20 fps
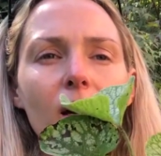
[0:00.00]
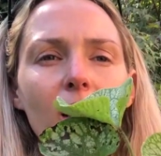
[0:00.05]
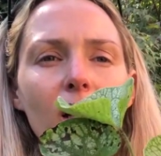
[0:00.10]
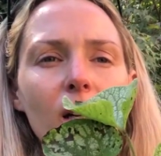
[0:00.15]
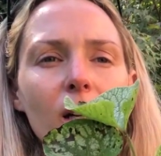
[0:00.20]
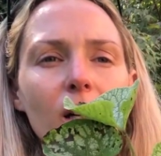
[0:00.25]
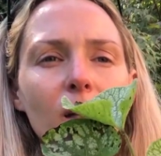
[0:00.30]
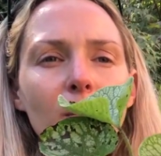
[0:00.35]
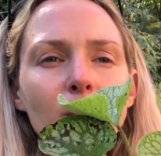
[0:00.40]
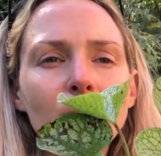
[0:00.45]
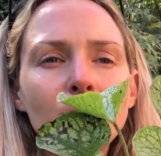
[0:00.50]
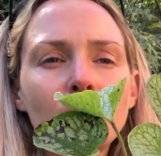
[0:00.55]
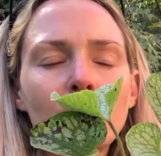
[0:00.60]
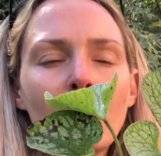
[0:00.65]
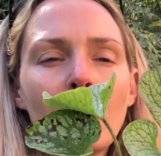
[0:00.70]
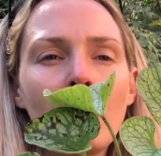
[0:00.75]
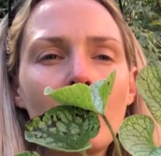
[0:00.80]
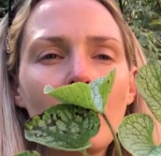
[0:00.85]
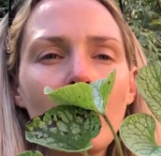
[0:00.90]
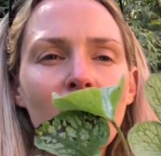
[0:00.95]

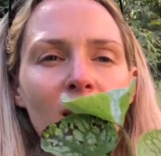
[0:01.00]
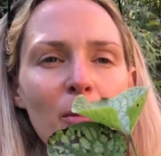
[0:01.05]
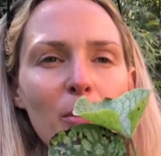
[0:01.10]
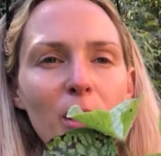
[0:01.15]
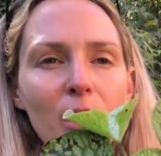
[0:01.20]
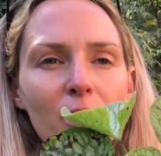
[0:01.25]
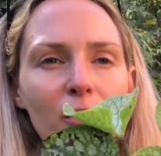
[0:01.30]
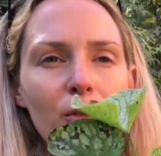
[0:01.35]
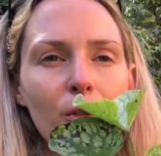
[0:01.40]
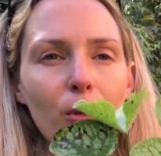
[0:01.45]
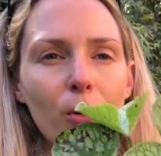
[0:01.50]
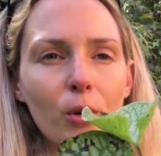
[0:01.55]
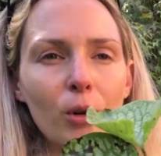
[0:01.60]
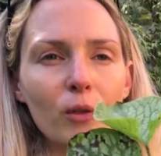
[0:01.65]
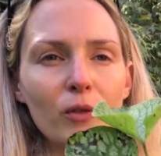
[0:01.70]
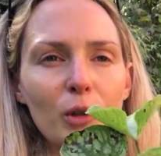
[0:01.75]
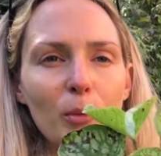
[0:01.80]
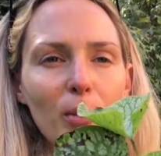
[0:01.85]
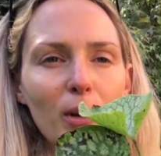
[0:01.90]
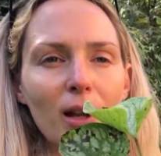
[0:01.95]
and I believe for all
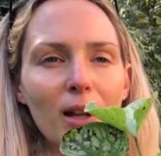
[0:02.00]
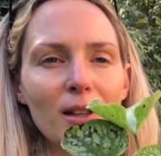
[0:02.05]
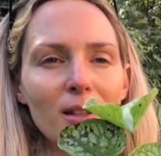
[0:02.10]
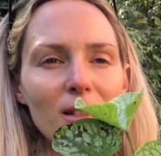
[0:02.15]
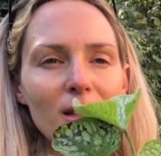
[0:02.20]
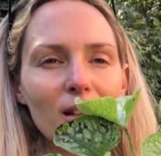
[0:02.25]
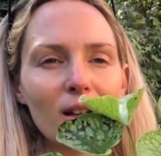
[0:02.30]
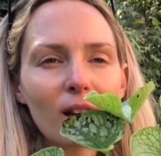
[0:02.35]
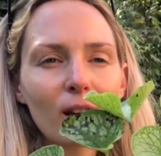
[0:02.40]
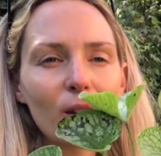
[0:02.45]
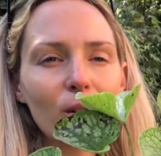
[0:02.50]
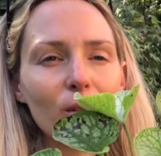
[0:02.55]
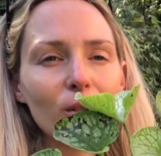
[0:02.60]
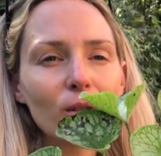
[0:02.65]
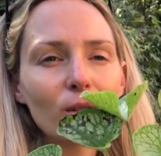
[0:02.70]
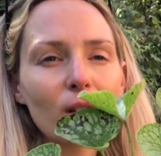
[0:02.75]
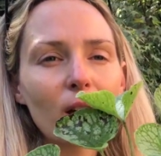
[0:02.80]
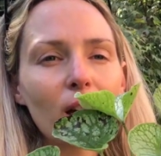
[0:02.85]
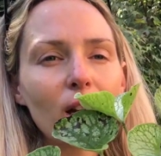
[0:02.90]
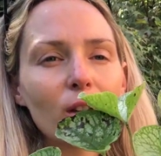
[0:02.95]
of the plants that I
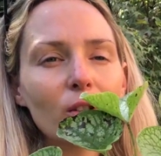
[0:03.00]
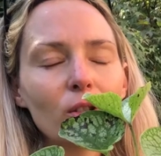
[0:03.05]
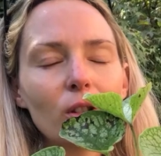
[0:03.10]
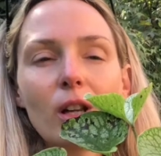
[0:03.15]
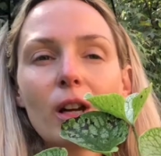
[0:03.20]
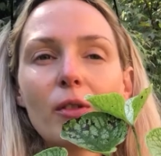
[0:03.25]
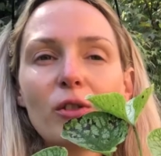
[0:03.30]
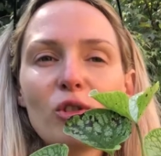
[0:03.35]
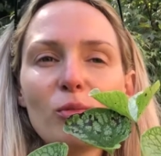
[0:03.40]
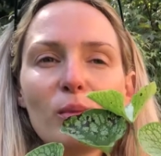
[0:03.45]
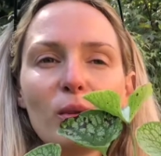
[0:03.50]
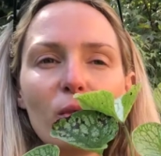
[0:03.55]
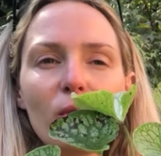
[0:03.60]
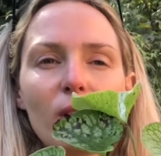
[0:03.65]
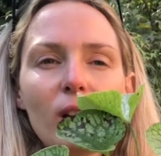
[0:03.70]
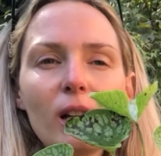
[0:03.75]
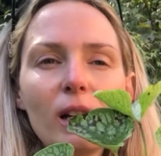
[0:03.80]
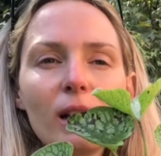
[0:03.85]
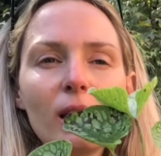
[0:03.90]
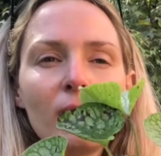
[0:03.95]
got, I actually have to be
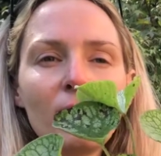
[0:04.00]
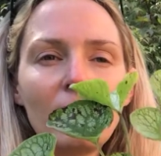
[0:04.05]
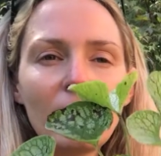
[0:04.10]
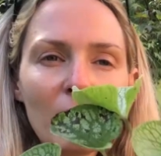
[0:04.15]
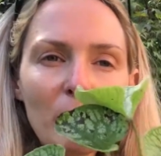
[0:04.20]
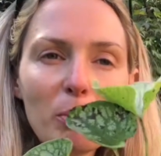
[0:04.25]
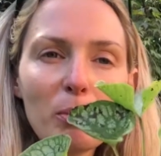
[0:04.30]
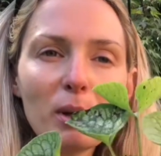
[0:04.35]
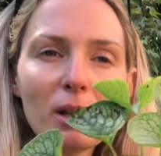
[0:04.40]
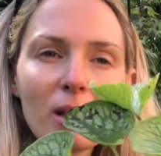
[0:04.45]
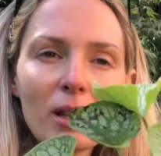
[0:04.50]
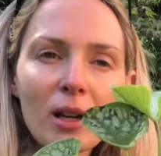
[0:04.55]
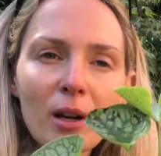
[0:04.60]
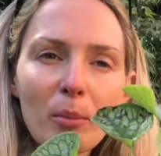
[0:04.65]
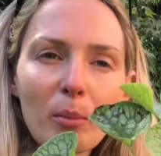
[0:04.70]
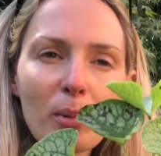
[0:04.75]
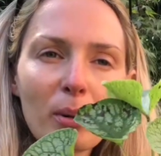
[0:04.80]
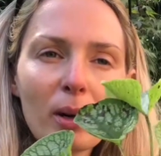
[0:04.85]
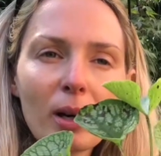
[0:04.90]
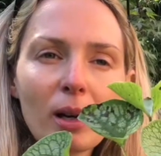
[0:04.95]
really keeping
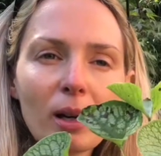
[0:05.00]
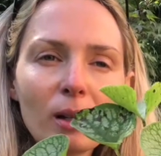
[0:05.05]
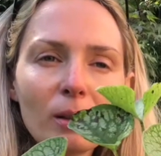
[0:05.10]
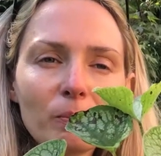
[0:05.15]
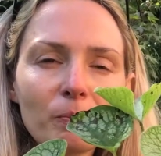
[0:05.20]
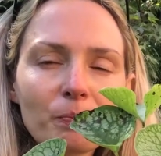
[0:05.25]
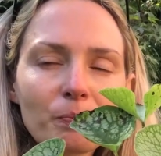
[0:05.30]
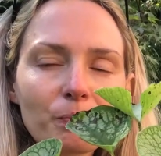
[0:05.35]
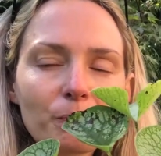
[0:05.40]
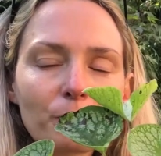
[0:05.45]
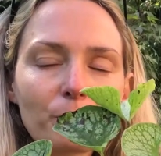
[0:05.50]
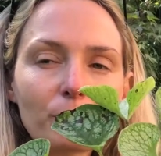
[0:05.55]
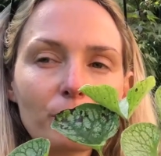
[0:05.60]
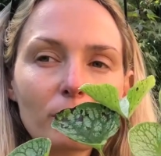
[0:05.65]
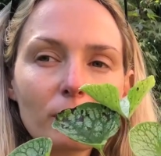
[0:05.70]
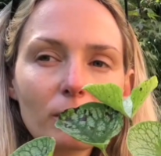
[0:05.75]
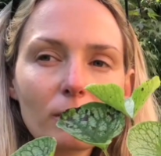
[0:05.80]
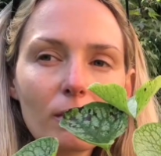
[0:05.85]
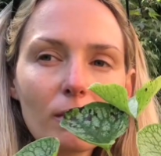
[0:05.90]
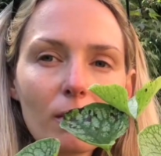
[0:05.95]
up
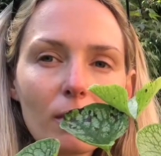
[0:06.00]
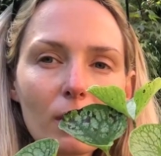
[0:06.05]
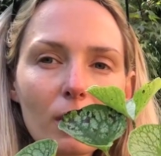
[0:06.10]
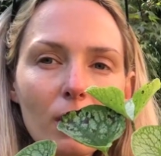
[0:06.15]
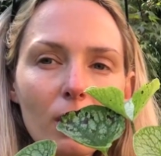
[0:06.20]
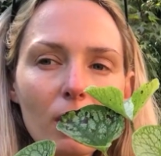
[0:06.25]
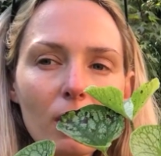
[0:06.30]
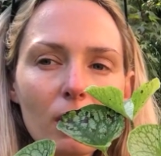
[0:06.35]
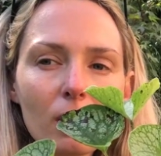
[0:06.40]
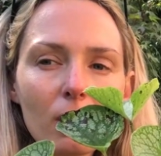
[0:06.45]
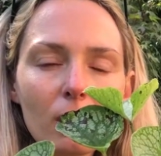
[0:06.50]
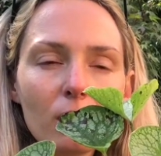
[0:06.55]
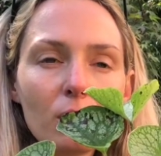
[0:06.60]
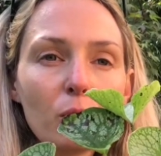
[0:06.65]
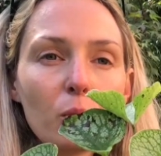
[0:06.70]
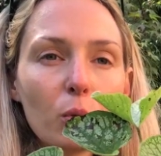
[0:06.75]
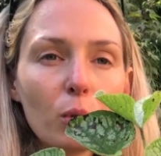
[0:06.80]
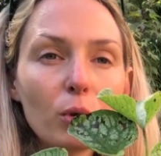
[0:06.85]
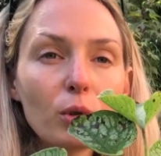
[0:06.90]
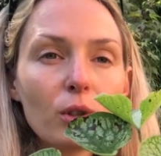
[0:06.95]

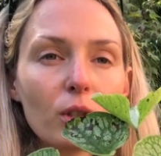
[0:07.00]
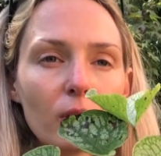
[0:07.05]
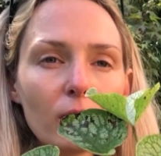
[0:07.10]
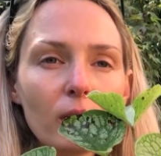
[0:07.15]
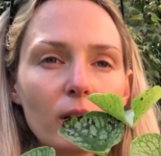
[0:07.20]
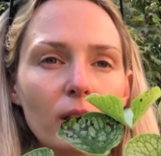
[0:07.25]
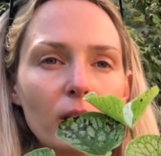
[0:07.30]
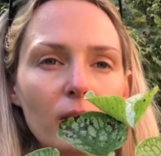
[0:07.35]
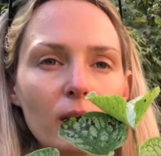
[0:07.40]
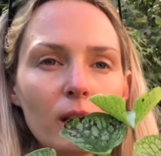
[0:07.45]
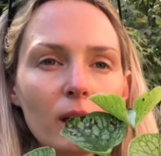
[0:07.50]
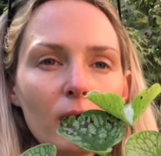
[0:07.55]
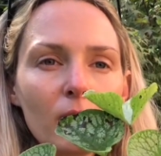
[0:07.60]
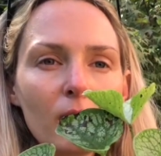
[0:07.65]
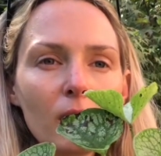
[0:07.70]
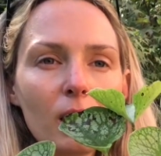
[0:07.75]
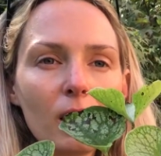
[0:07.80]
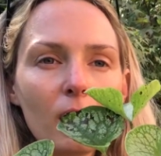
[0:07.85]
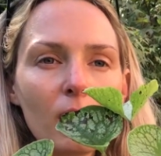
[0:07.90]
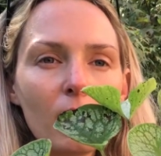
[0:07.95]
the water
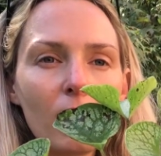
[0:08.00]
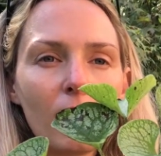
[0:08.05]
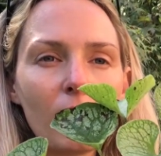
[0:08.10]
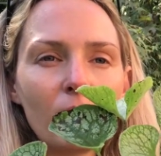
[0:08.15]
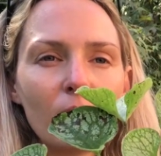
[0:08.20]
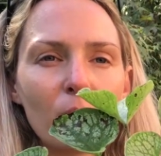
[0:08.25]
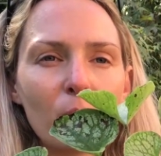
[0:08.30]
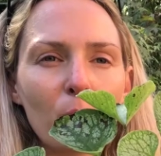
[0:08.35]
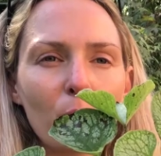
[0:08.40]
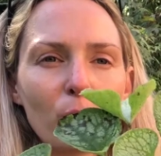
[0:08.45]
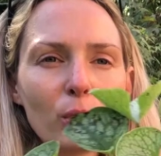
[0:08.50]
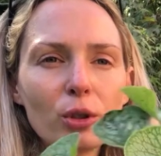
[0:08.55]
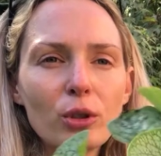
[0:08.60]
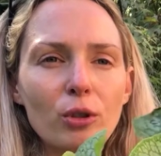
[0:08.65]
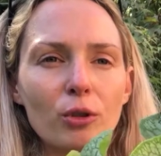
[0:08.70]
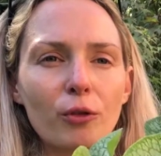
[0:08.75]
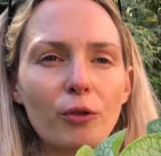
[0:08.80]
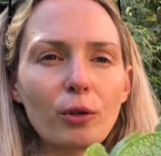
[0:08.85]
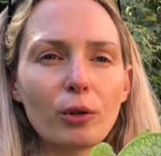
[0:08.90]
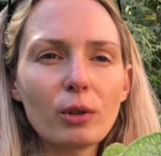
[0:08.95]
and the
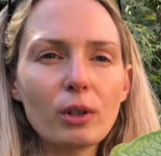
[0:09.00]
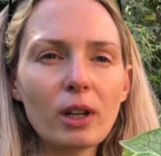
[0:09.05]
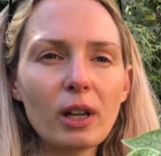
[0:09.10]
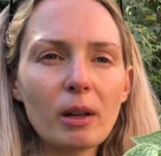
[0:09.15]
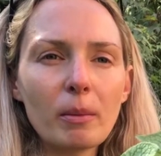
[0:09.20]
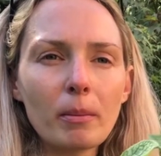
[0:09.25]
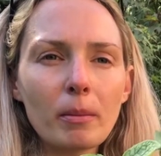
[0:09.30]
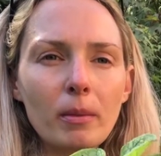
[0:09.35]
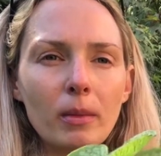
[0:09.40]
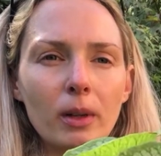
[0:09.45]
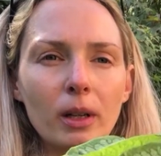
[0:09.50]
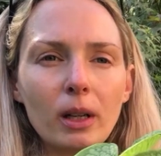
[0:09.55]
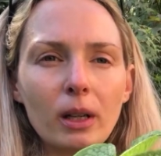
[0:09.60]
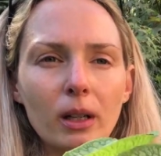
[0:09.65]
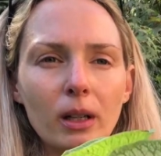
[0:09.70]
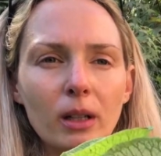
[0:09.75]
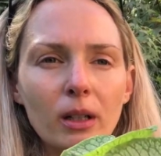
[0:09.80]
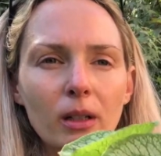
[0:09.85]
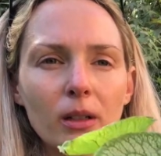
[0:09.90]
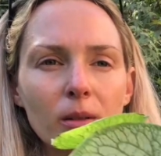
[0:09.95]
moisture for them,
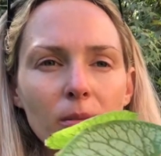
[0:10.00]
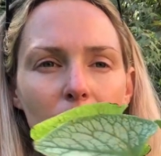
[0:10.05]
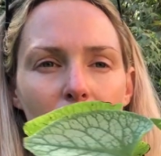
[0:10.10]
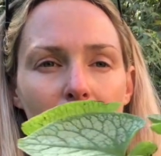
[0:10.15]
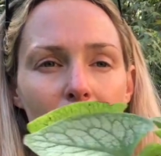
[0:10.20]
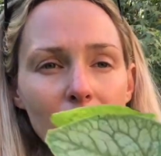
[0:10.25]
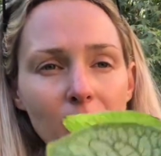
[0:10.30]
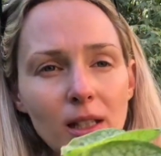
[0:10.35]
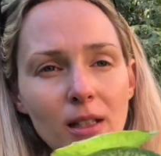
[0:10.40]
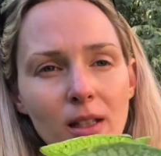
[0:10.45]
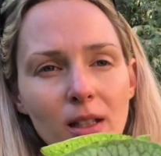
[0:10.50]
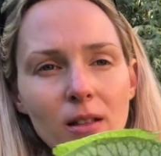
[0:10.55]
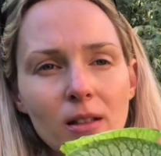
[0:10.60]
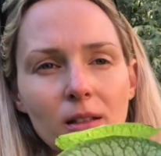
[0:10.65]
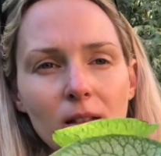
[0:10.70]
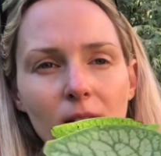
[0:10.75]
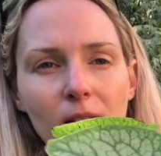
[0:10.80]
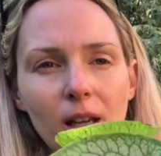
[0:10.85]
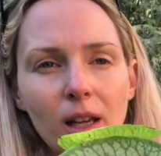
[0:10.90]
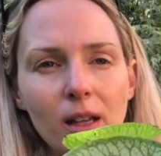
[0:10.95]
at least
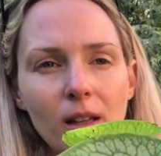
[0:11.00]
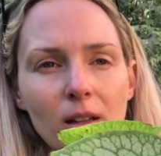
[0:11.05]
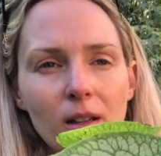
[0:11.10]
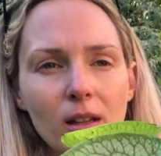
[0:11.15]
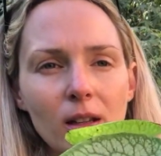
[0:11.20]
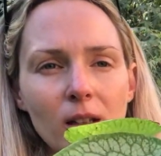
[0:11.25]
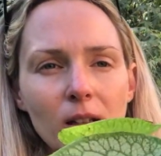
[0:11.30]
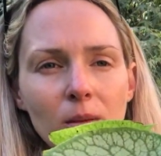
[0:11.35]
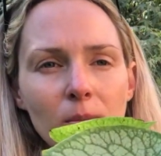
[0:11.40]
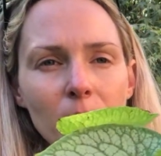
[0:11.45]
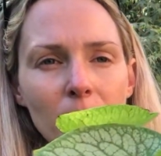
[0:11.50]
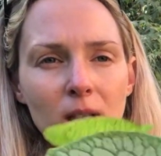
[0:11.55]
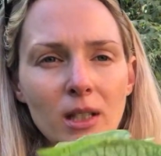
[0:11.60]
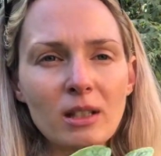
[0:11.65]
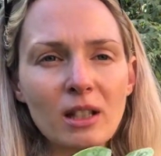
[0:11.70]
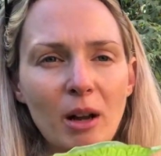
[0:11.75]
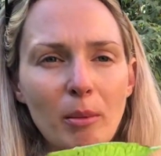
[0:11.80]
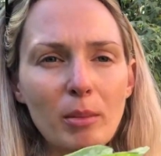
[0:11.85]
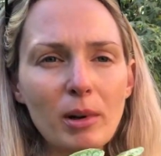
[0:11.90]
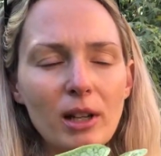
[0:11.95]
until get
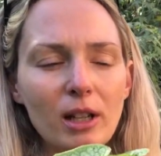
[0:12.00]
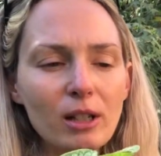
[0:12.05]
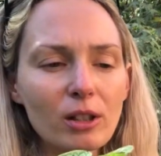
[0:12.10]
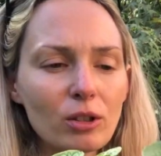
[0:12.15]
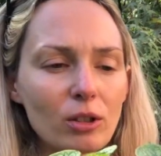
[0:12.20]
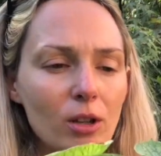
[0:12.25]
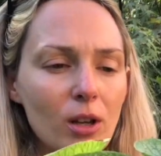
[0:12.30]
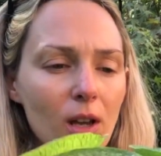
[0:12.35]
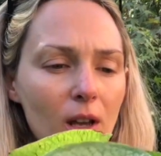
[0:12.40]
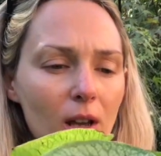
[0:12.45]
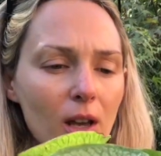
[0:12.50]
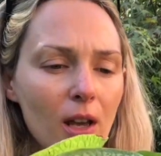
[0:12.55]
established.